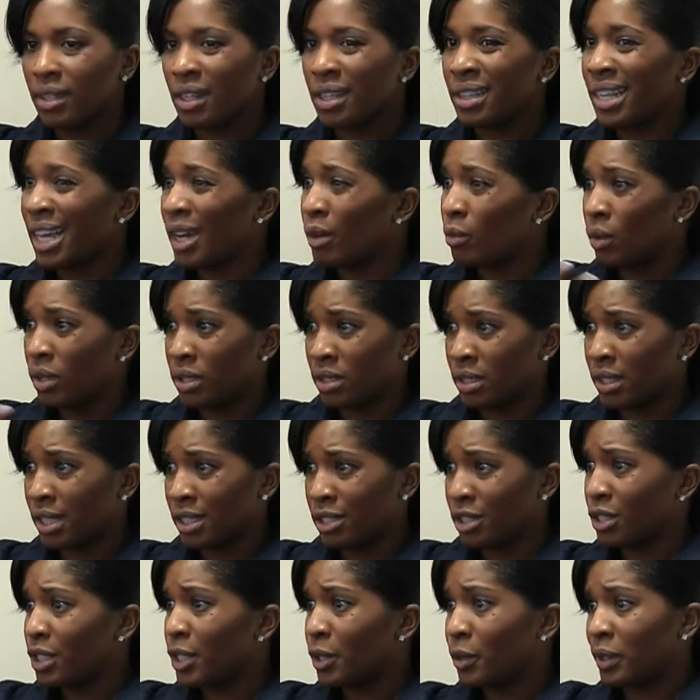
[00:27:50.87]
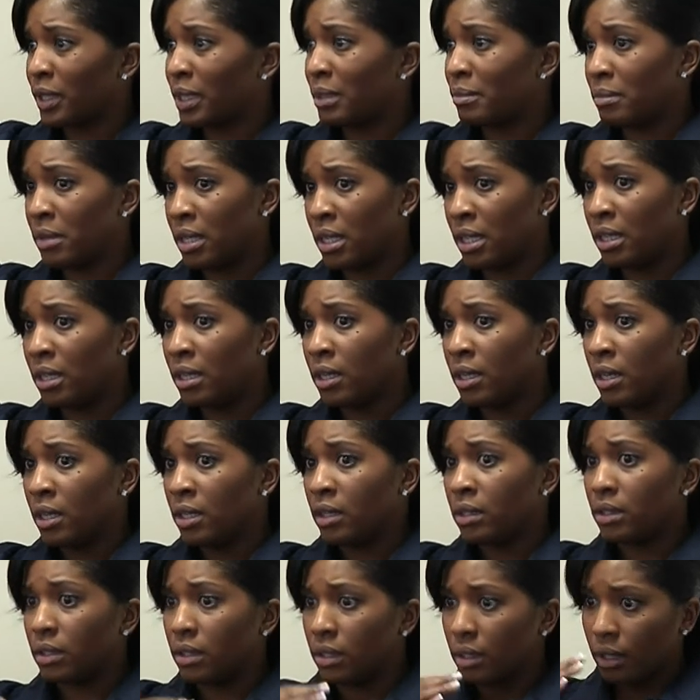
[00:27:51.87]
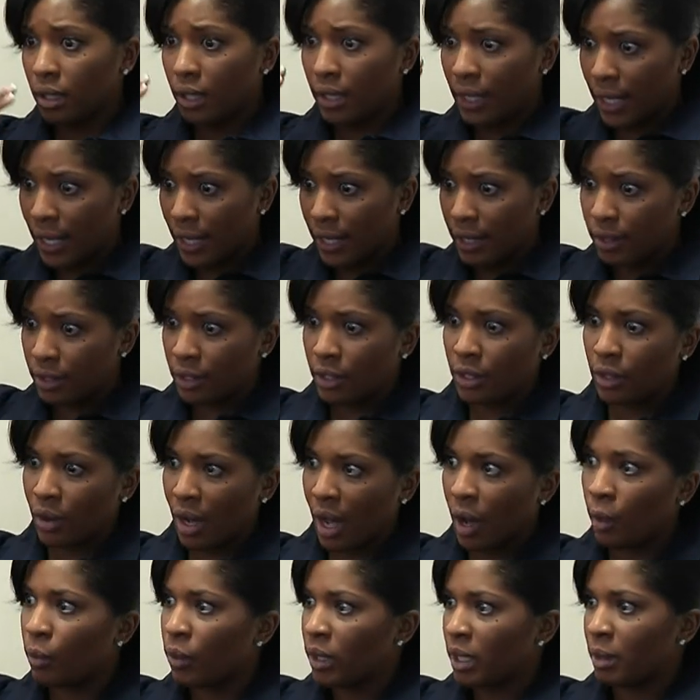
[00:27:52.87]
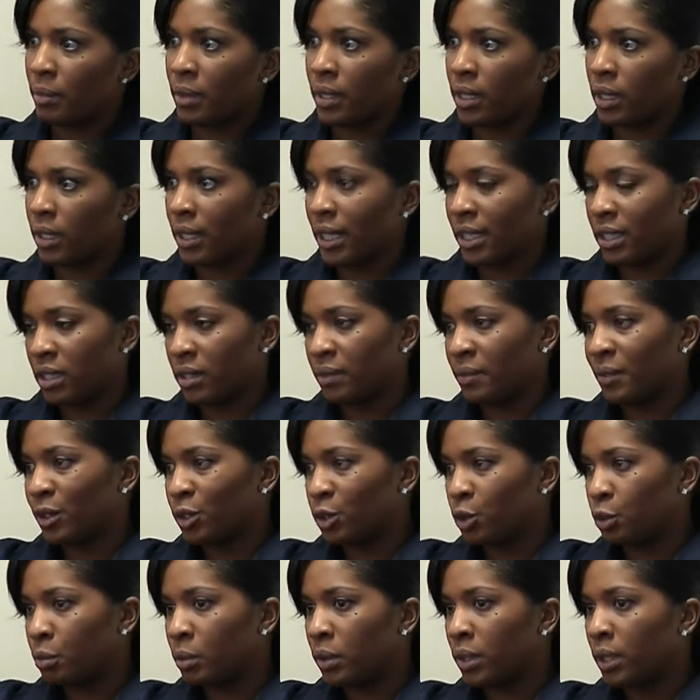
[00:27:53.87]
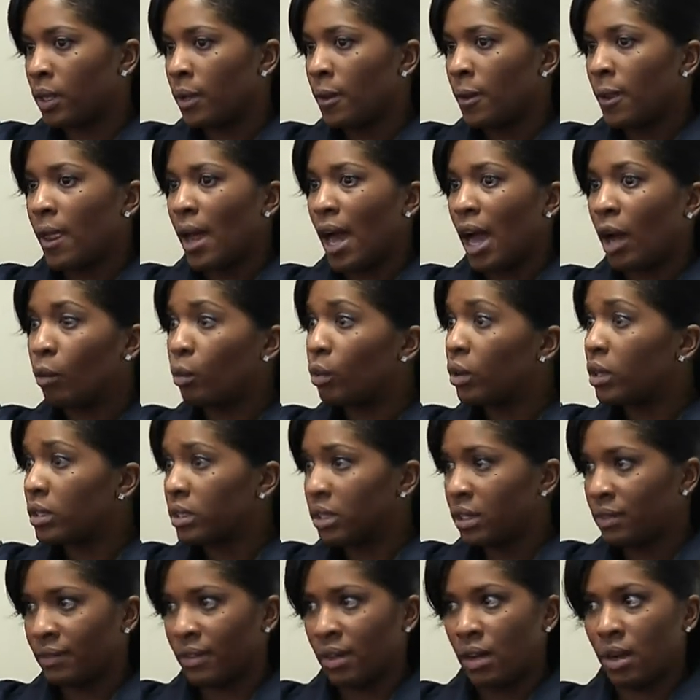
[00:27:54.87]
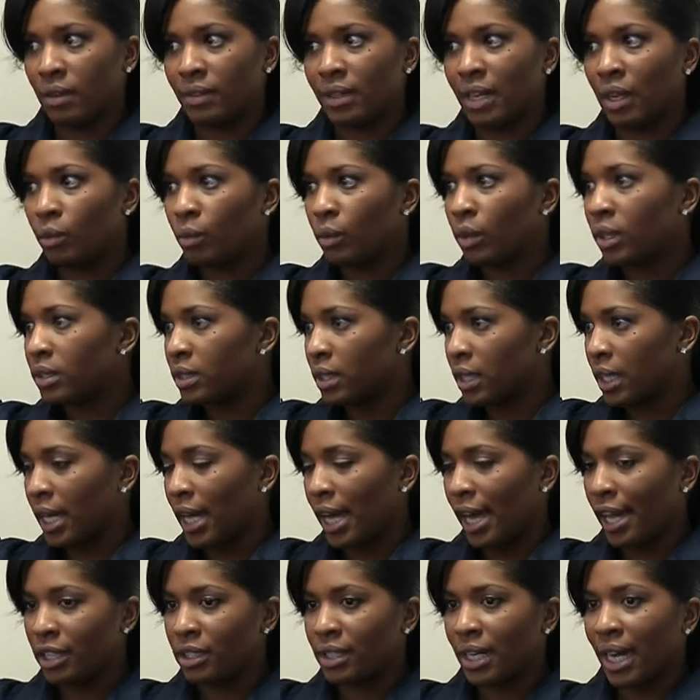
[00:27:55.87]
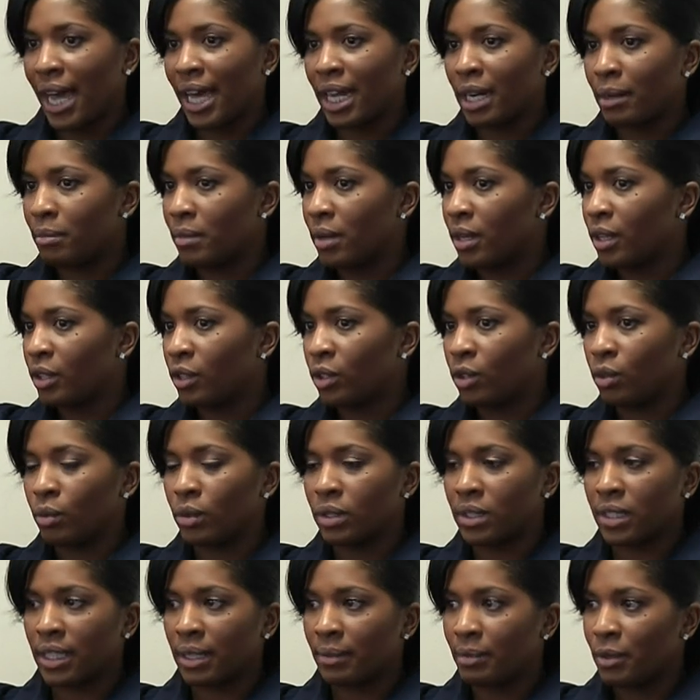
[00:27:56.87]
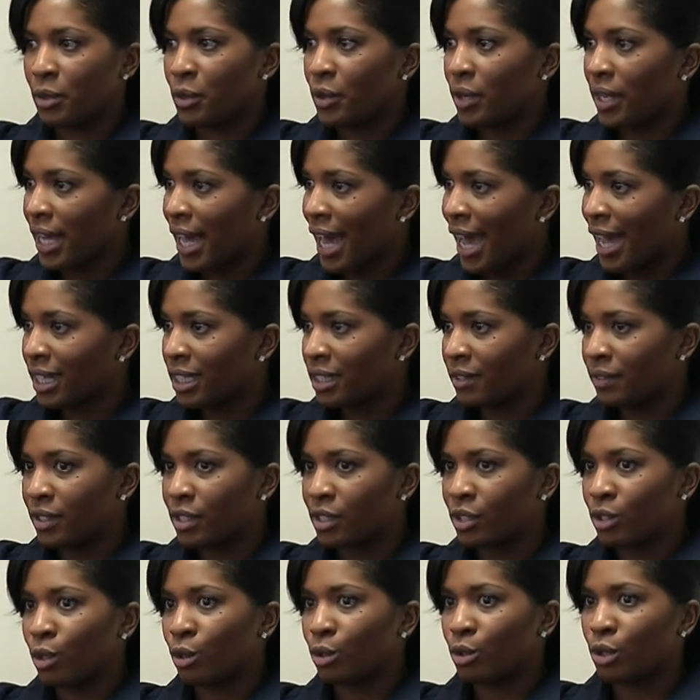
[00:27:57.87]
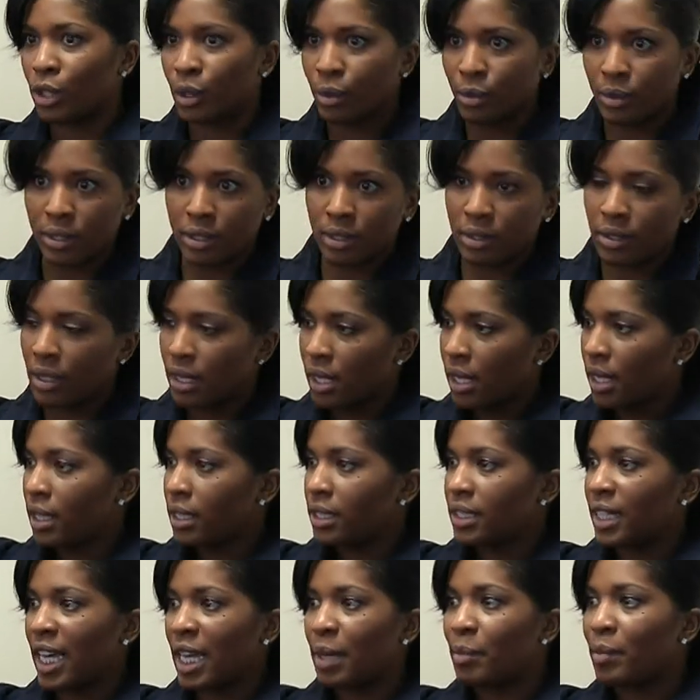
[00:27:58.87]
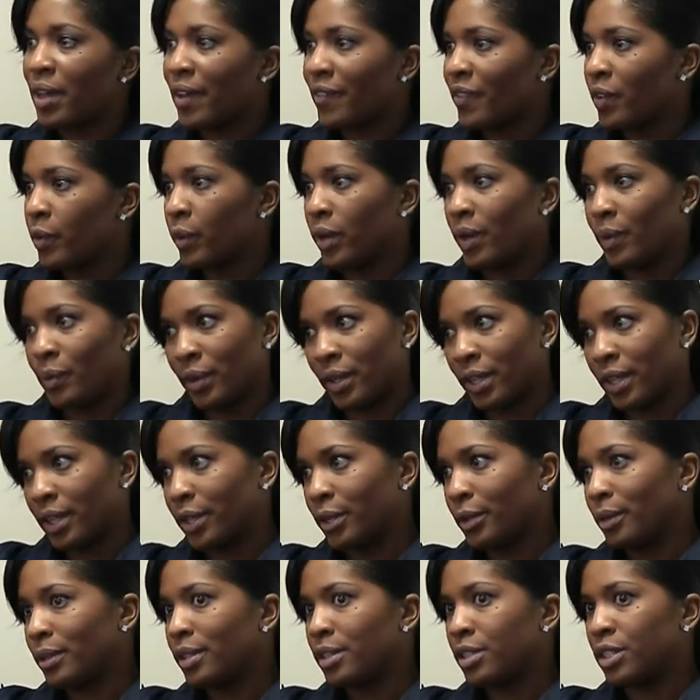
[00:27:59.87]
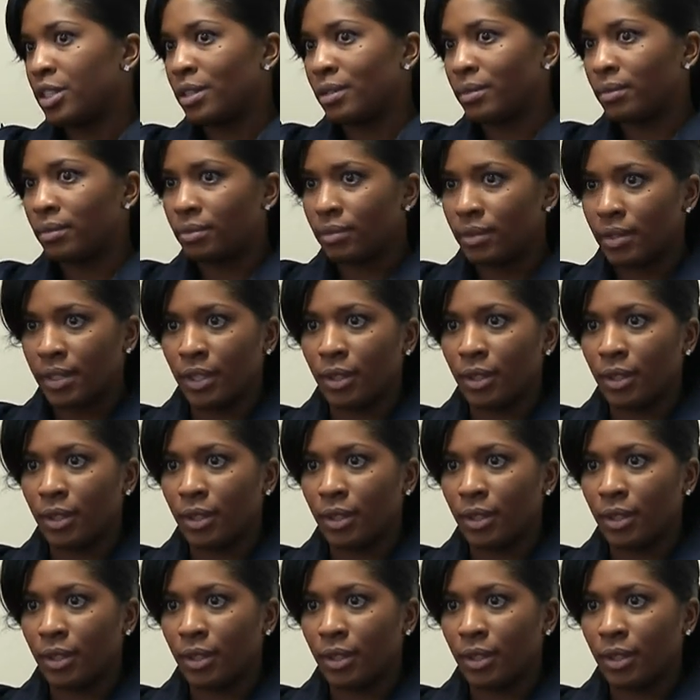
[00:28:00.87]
that wasn't necessarily me looking at, you know, I want to be an elected official, but I was involved. I was engaged. I had a mother who was a community activist, so she would take me everywhere with her and she, you